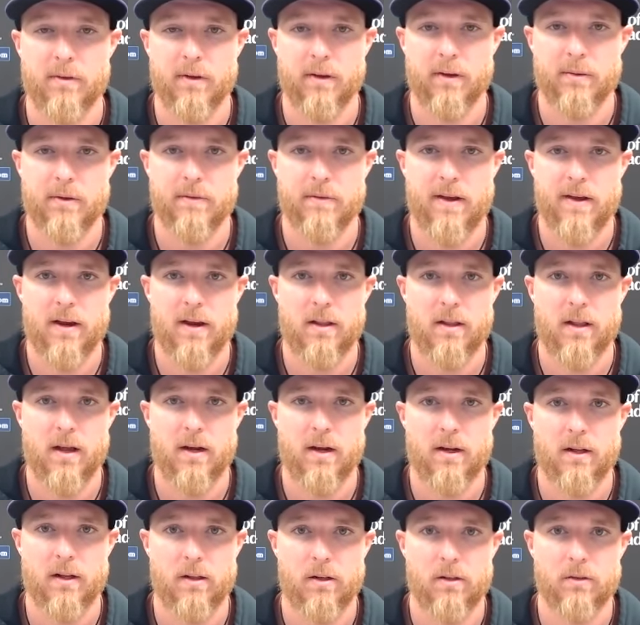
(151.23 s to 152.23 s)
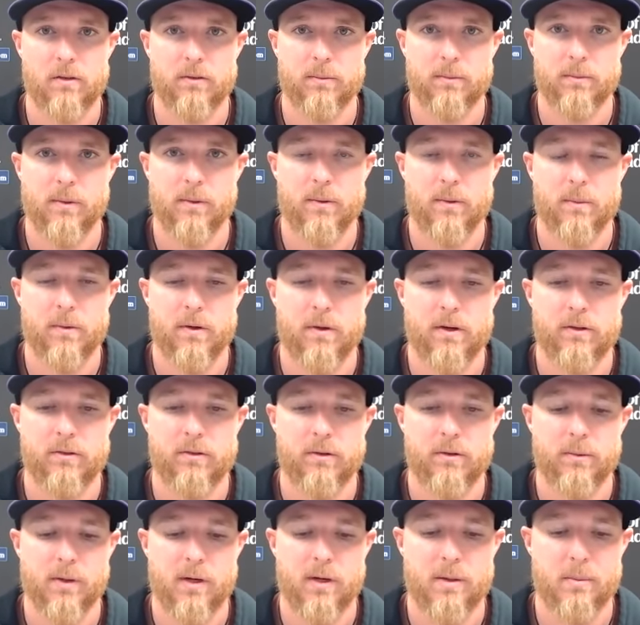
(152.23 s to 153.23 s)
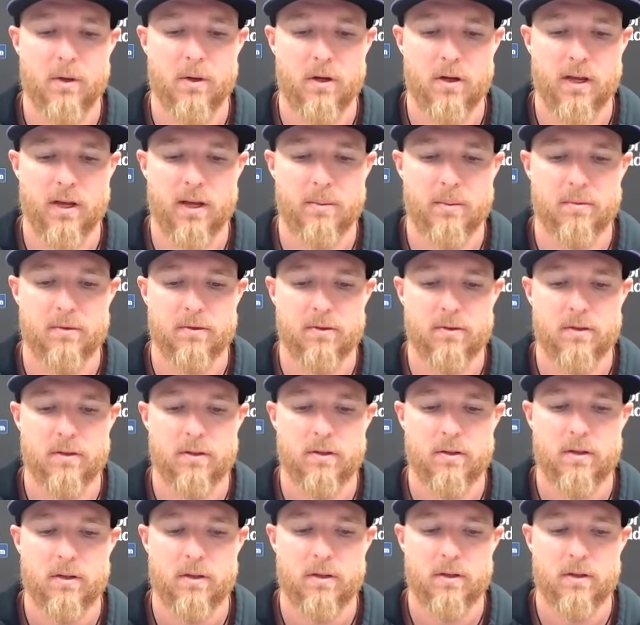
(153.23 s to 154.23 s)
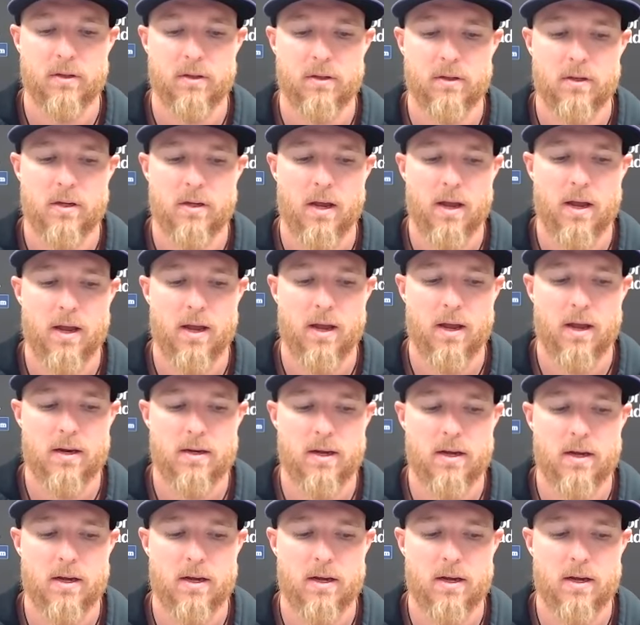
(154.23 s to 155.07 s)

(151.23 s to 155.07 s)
Like we've had a lot of close 1-2 run ball games, and